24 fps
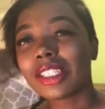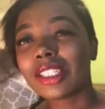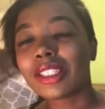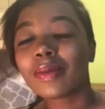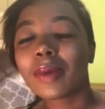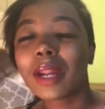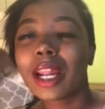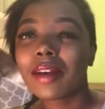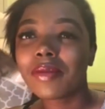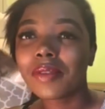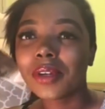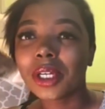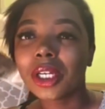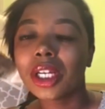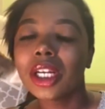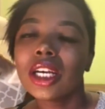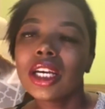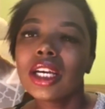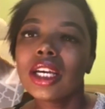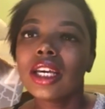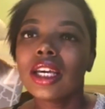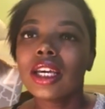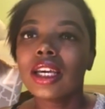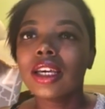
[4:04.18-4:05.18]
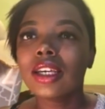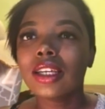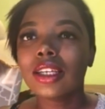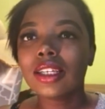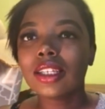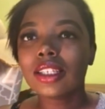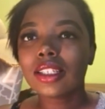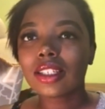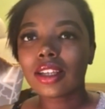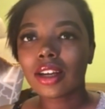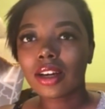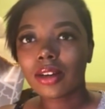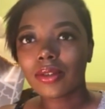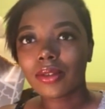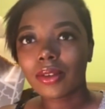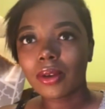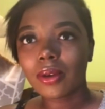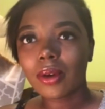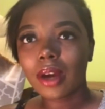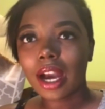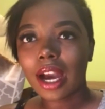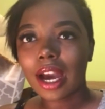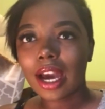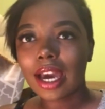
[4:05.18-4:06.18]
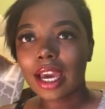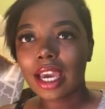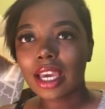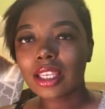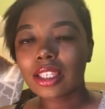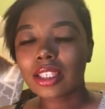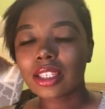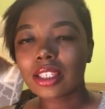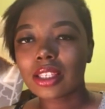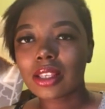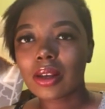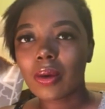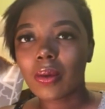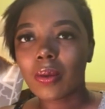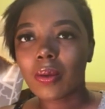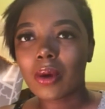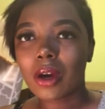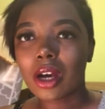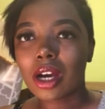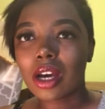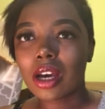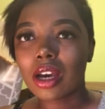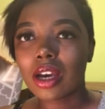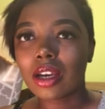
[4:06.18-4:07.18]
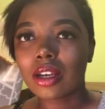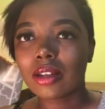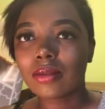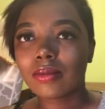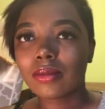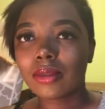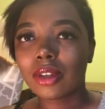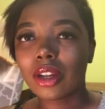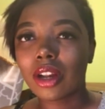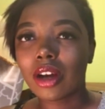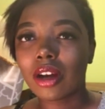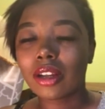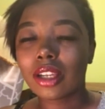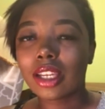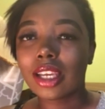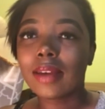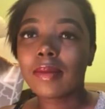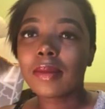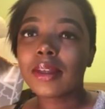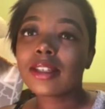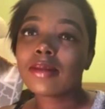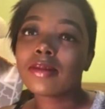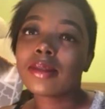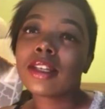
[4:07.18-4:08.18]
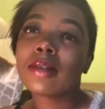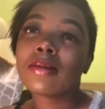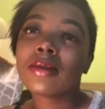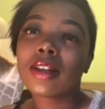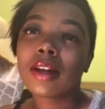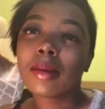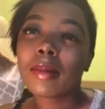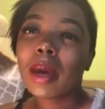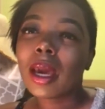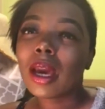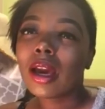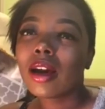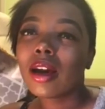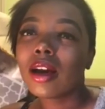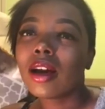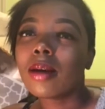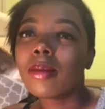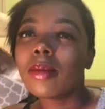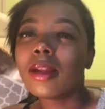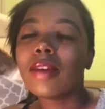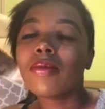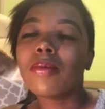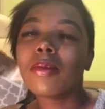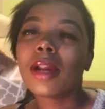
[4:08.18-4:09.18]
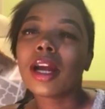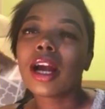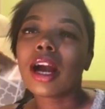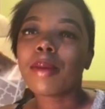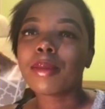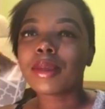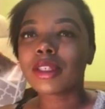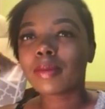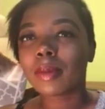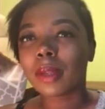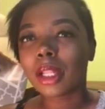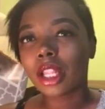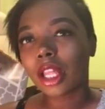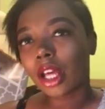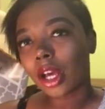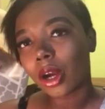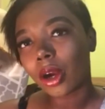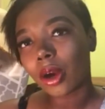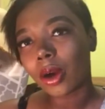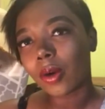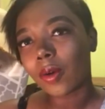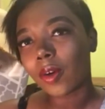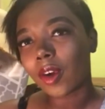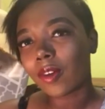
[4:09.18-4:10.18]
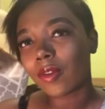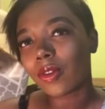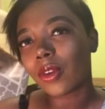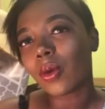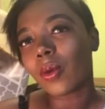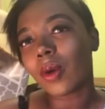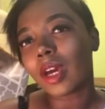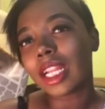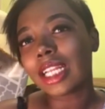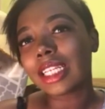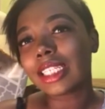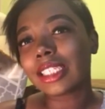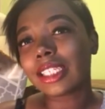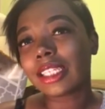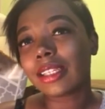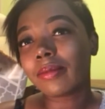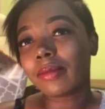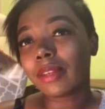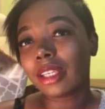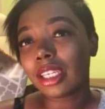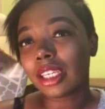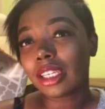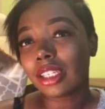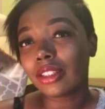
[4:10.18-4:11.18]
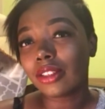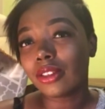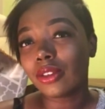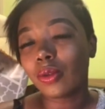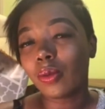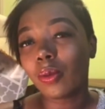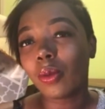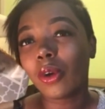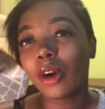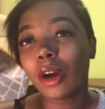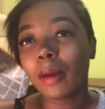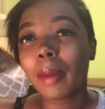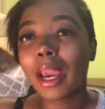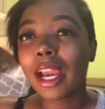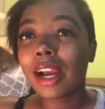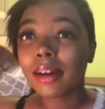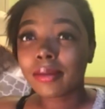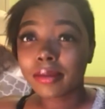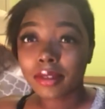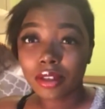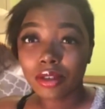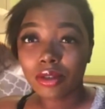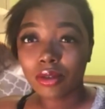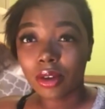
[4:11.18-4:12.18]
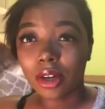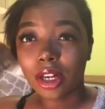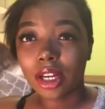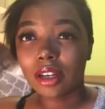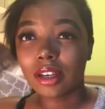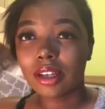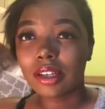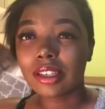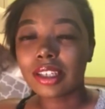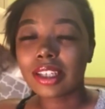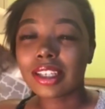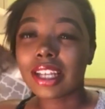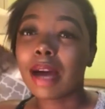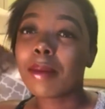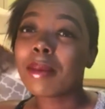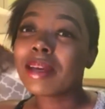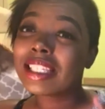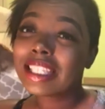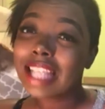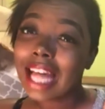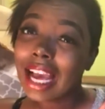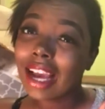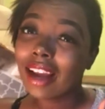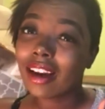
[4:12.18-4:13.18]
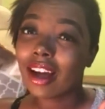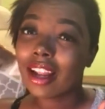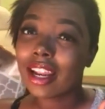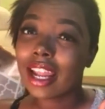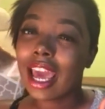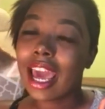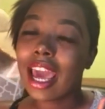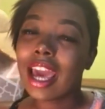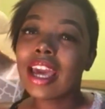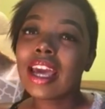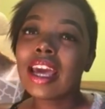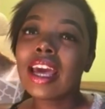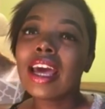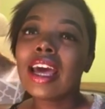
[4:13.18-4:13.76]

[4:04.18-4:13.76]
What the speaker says: whatever. So if you guys want, you know, to give me some tips on makeup, leave them in the comments below. If you want to see me do more makeup tutorials, because I've been slacking on that,